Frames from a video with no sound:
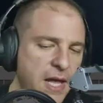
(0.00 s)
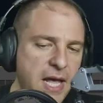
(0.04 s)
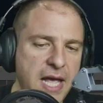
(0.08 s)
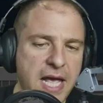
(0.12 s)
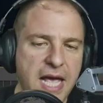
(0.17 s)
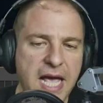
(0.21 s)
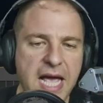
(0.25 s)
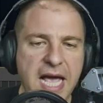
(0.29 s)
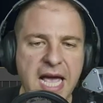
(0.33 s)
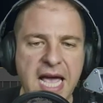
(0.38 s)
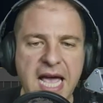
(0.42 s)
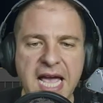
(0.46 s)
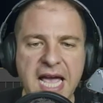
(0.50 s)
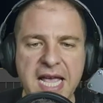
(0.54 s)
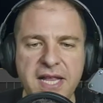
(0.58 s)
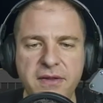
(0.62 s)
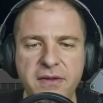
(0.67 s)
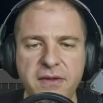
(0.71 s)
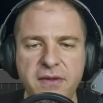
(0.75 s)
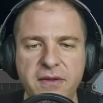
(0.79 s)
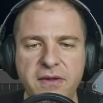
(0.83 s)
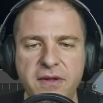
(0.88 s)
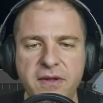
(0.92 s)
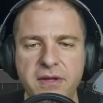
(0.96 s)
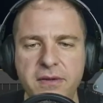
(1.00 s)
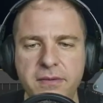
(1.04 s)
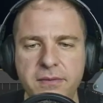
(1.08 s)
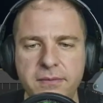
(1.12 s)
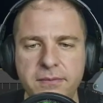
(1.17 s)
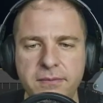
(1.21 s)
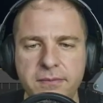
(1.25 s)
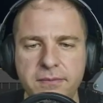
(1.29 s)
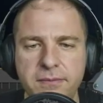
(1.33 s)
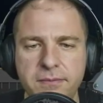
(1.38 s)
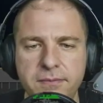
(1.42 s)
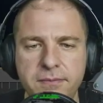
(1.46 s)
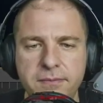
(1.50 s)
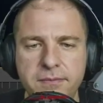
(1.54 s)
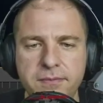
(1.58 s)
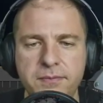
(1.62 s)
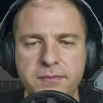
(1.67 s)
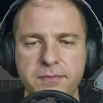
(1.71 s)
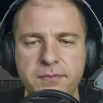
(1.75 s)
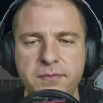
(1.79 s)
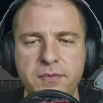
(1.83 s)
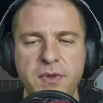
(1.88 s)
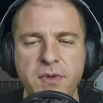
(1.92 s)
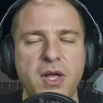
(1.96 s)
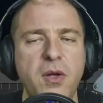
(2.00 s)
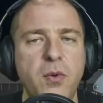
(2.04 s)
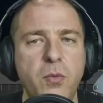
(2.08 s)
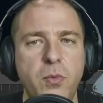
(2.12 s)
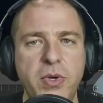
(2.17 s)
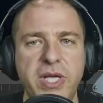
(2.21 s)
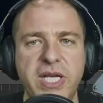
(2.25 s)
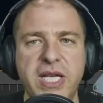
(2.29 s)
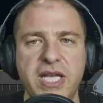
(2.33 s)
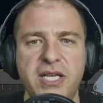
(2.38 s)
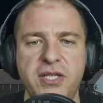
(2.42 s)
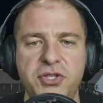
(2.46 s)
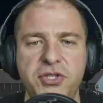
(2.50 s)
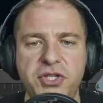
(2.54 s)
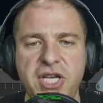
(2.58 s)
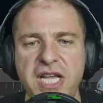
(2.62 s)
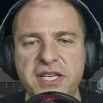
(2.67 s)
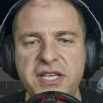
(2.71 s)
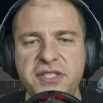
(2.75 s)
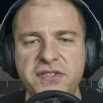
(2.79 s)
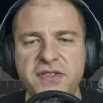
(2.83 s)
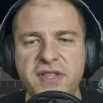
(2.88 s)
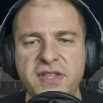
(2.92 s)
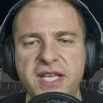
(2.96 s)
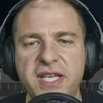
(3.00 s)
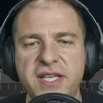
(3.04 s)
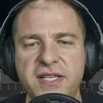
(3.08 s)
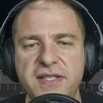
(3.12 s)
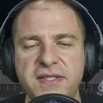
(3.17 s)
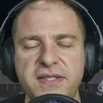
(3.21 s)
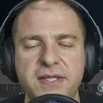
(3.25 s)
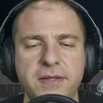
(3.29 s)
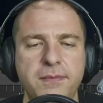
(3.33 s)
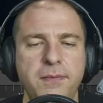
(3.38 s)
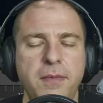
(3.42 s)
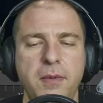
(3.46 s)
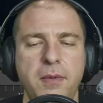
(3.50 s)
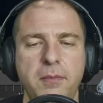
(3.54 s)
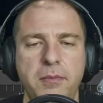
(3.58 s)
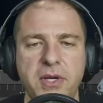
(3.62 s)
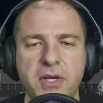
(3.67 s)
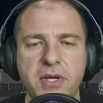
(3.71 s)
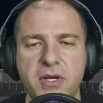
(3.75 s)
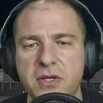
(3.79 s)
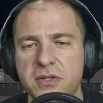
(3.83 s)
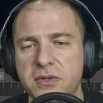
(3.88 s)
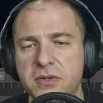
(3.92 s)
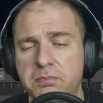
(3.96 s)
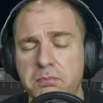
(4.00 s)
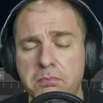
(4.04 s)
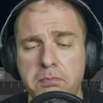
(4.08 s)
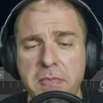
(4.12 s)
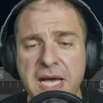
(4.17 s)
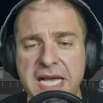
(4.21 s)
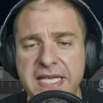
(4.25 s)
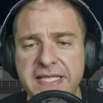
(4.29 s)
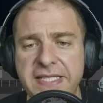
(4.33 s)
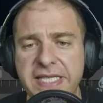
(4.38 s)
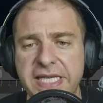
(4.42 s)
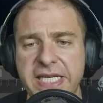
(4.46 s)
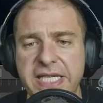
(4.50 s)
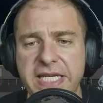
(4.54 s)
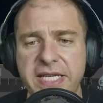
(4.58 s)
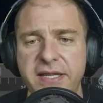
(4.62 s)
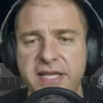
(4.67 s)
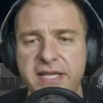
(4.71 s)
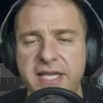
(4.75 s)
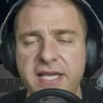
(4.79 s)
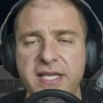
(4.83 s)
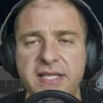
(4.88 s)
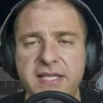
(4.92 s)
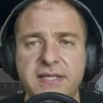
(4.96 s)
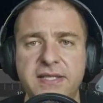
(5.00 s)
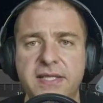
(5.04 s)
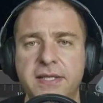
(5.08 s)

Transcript: And we can change these because basically this